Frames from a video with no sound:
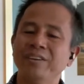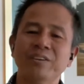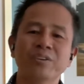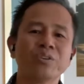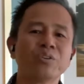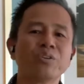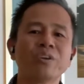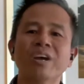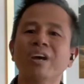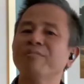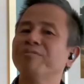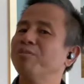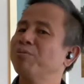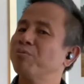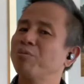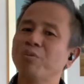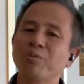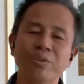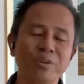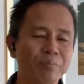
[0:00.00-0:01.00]
You don't have to
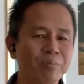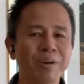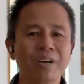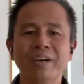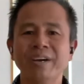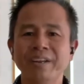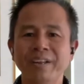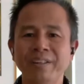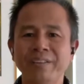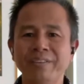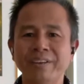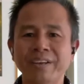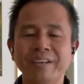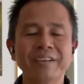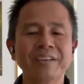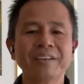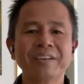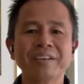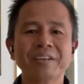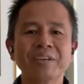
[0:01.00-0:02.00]
worry about anything,
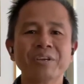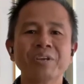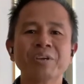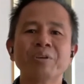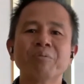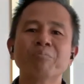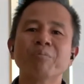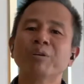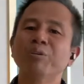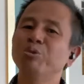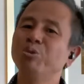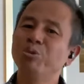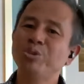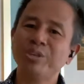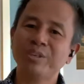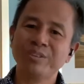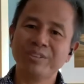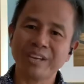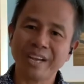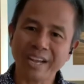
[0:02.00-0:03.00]
but you
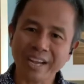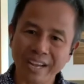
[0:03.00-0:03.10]
just